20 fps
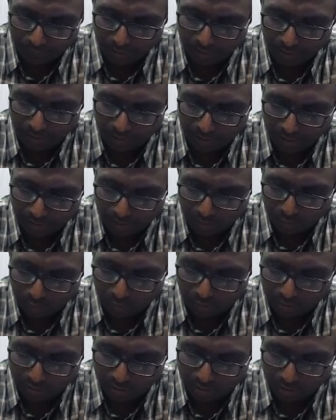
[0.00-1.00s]
Ind AS
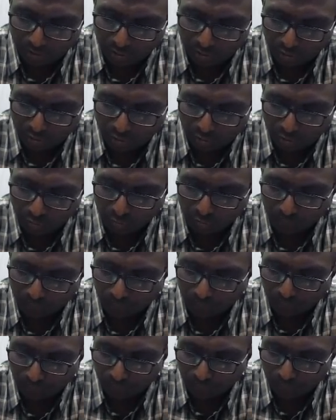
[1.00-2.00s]
102
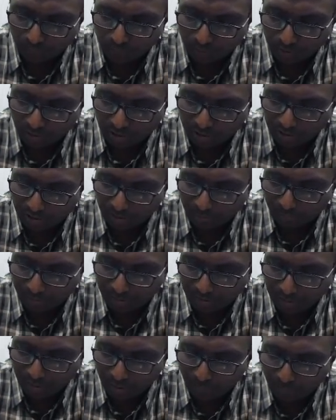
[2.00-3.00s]
share
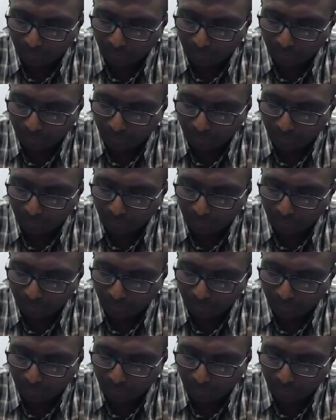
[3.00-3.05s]
based